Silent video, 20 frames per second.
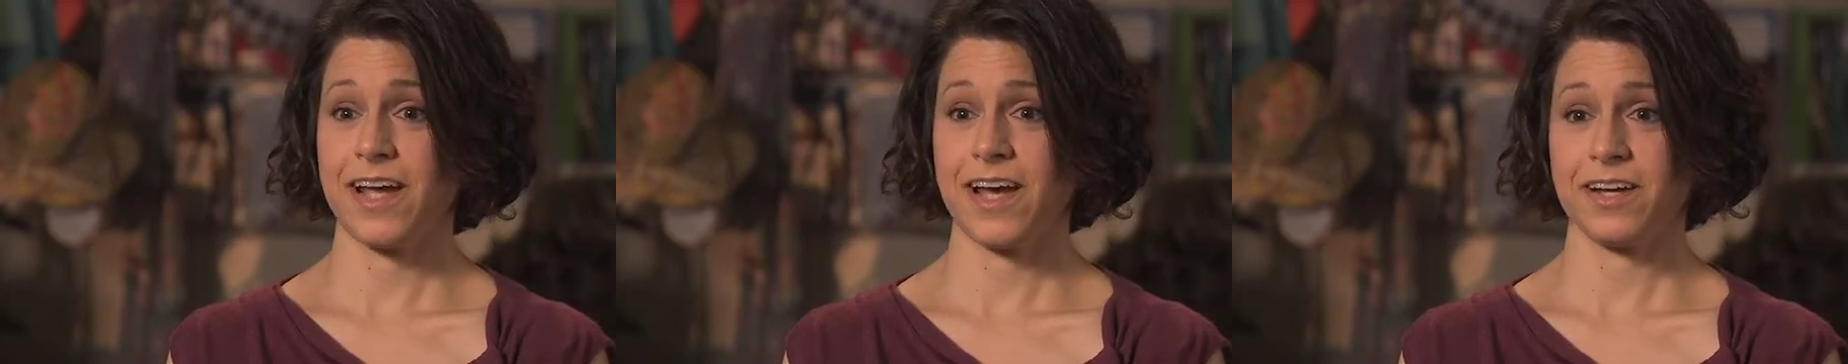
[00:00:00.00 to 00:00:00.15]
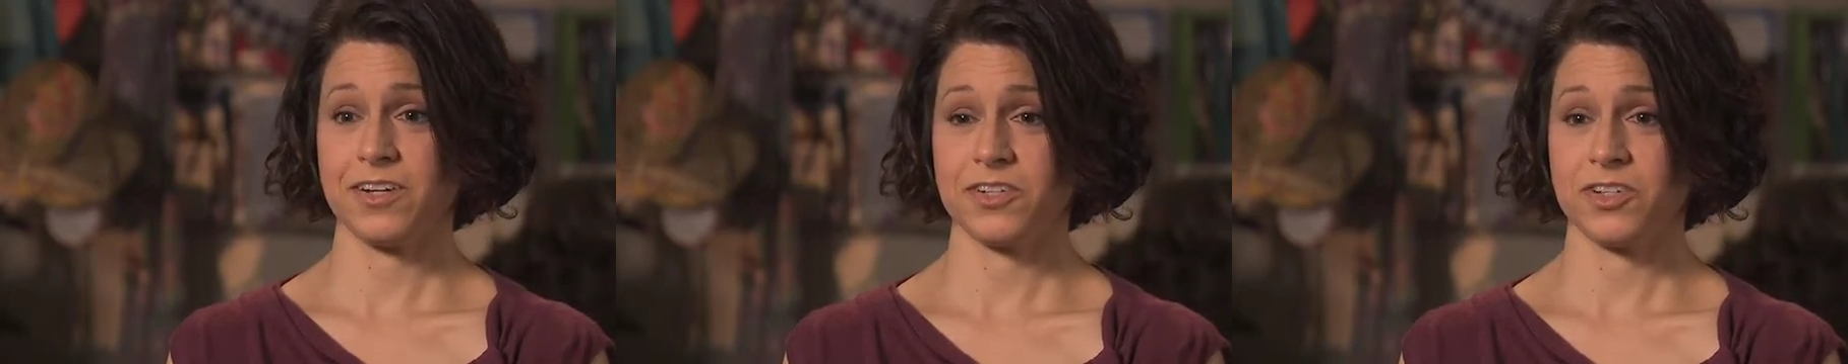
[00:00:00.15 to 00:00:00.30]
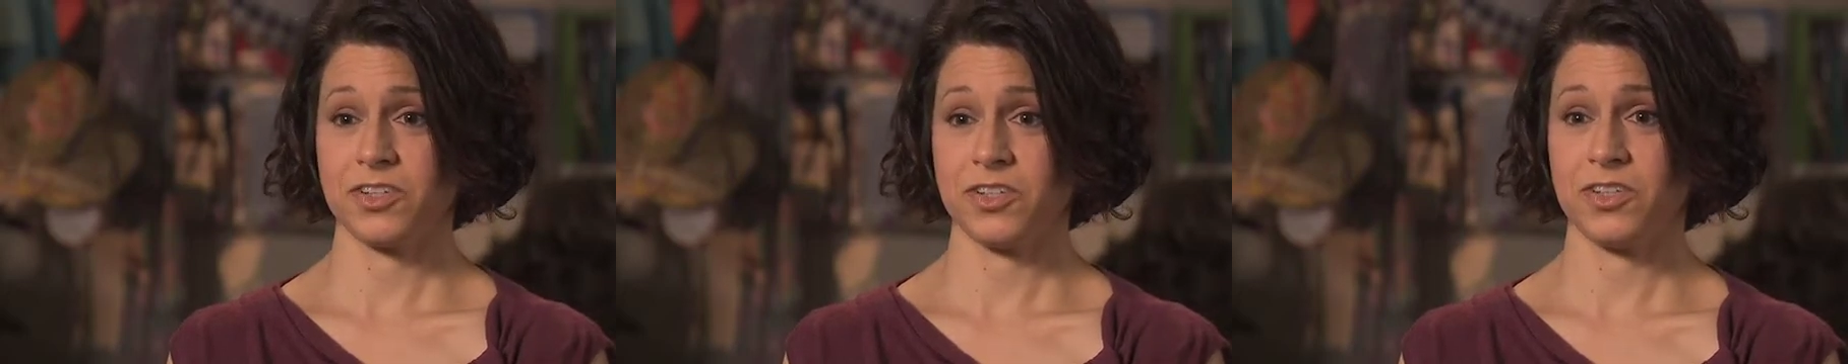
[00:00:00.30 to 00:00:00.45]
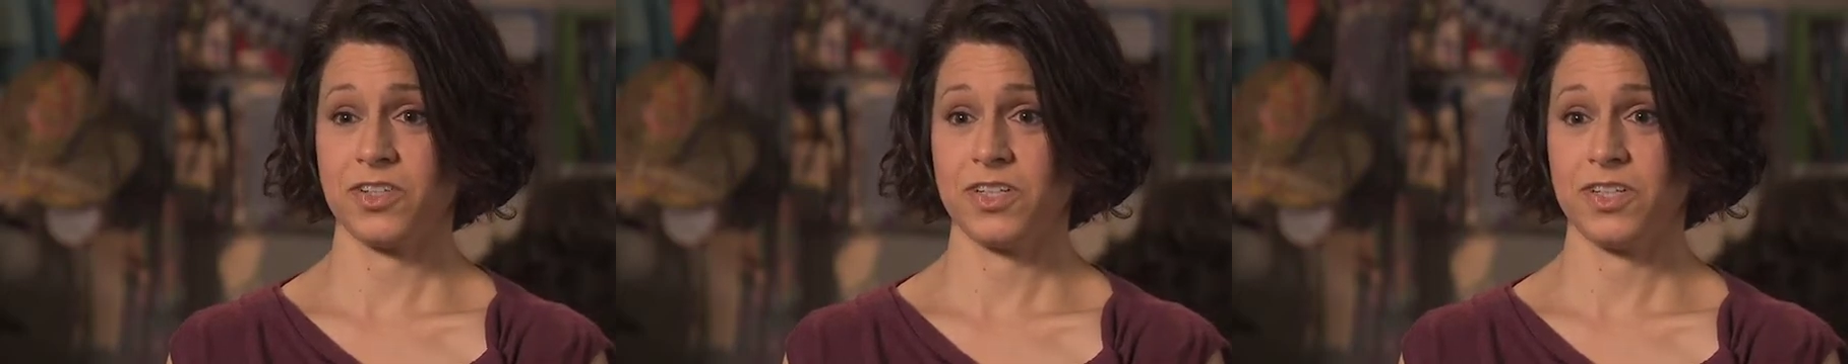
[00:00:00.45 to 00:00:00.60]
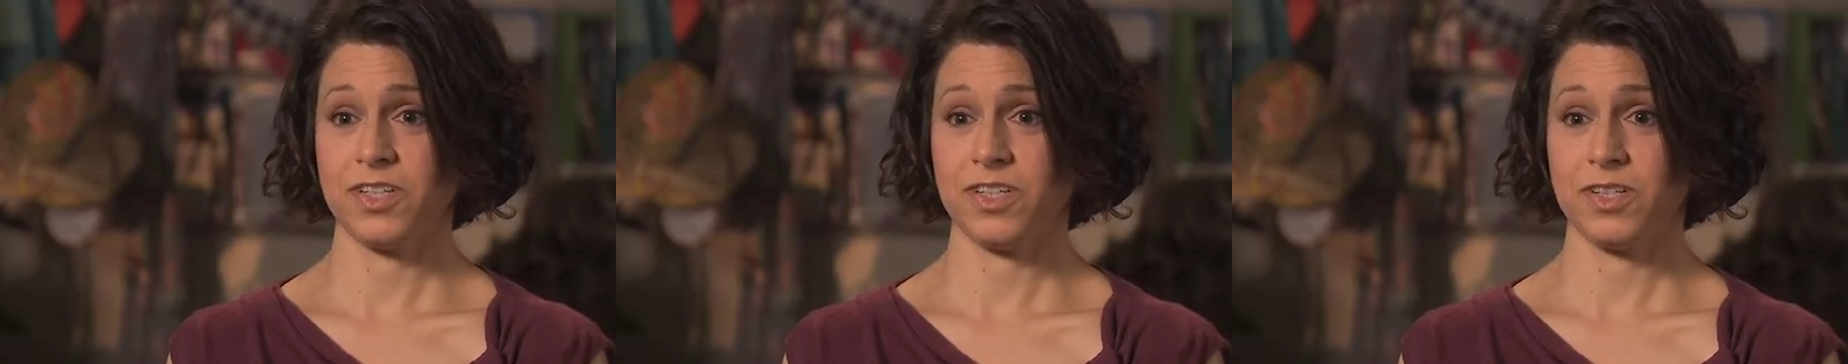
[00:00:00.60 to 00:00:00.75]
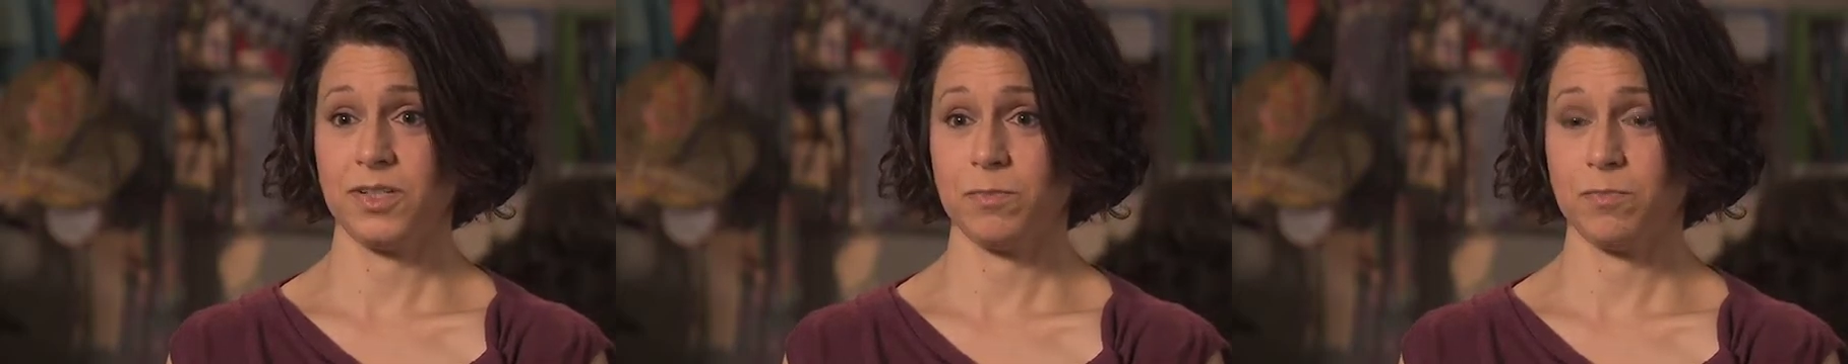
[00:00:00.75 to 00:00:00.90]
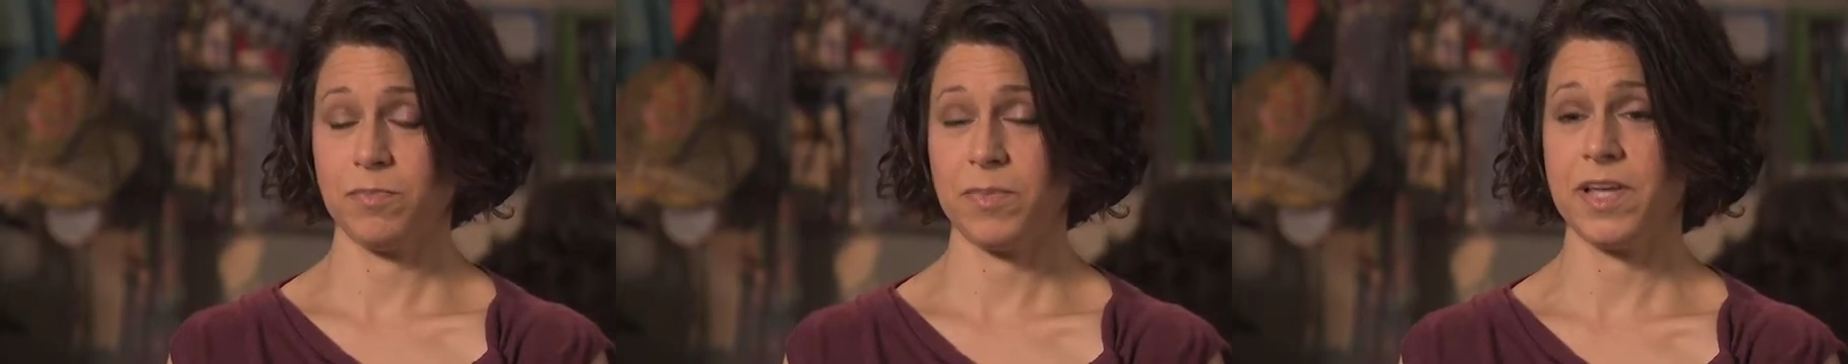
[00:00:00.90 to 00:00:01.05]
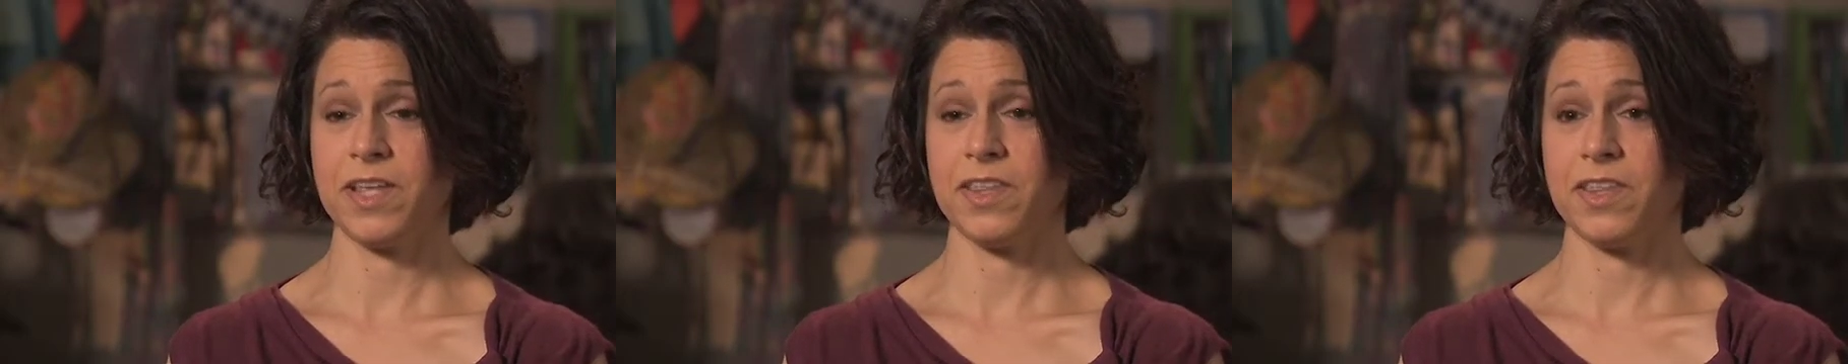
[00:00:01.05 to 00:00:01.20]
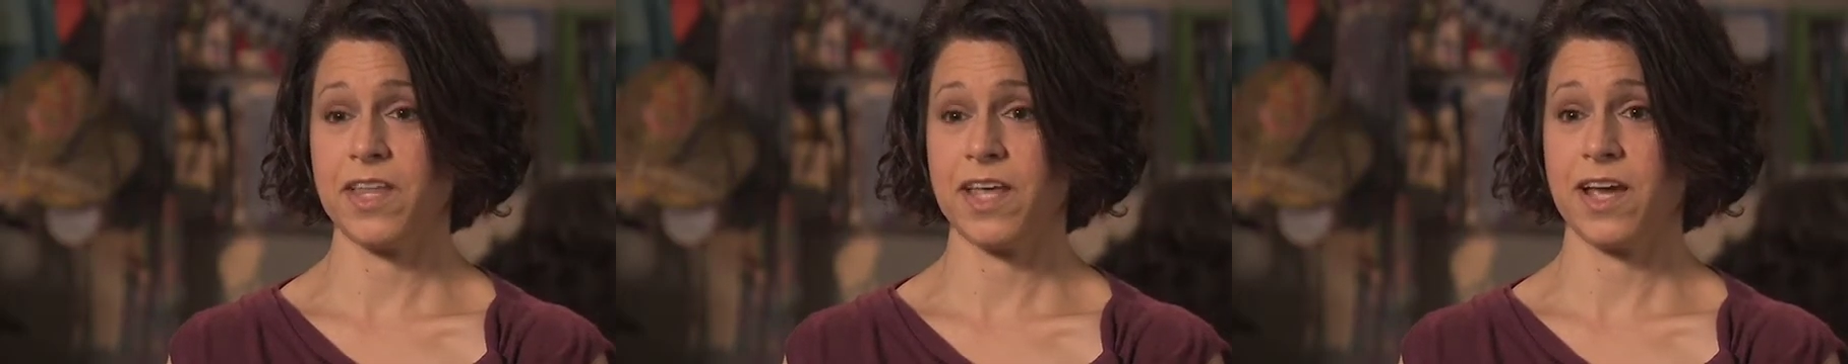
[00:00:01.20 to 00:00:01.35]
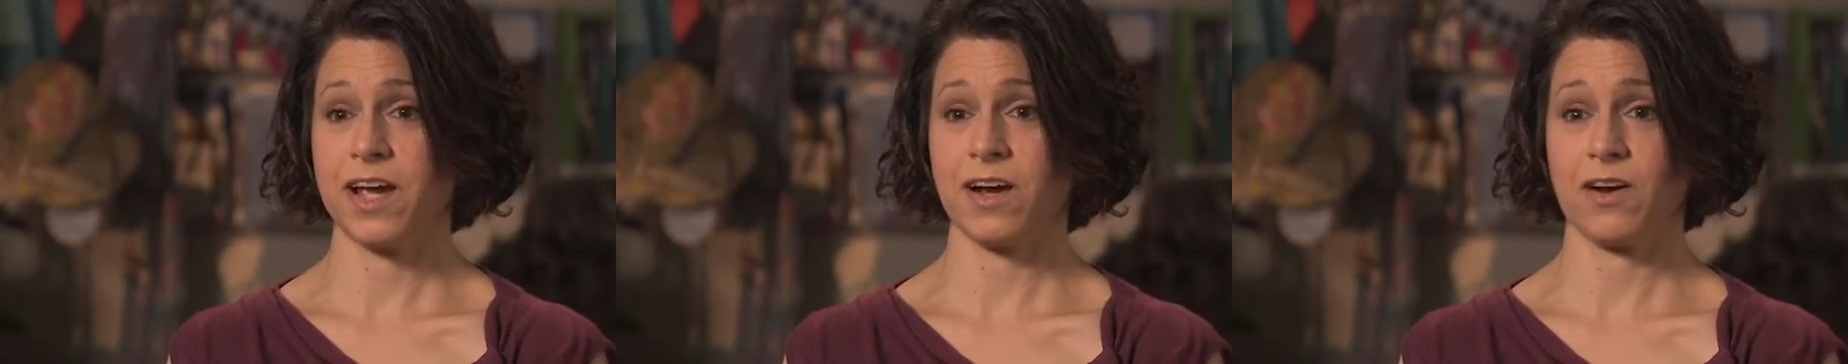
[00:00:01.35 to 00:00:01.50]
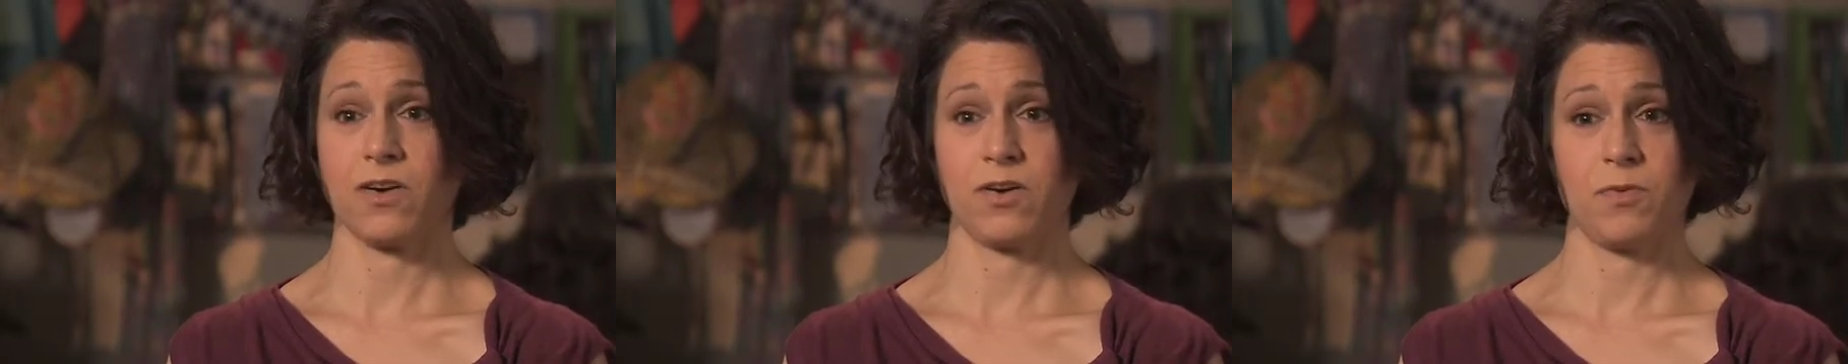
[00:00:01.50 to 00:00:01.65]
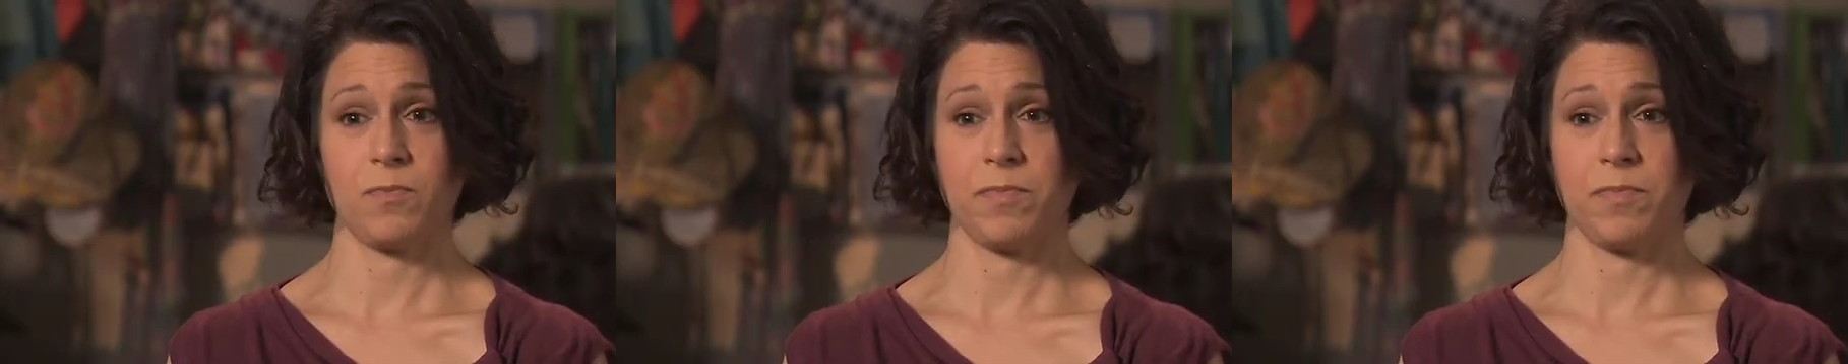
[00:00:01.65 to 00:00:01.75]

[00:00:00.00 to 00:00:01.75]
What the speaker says: actually been there,